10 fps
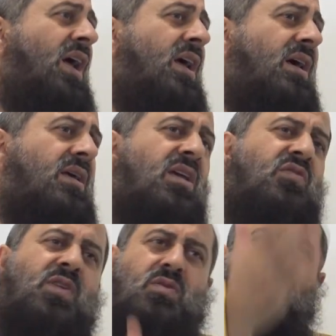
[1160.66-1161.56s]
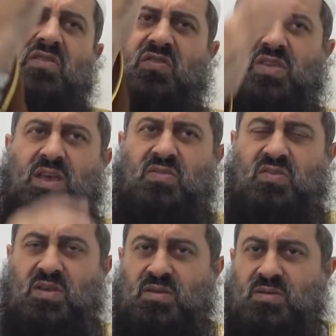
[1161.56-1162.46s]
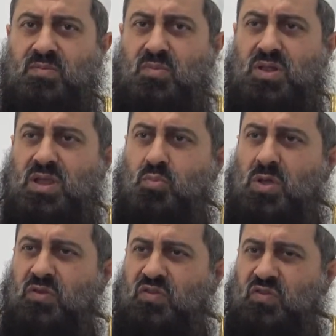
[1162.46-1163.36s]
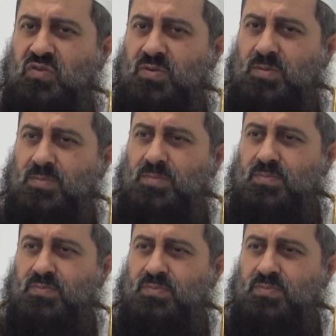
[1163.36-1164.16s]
Hellfire is very easy to enter, my dear brothers.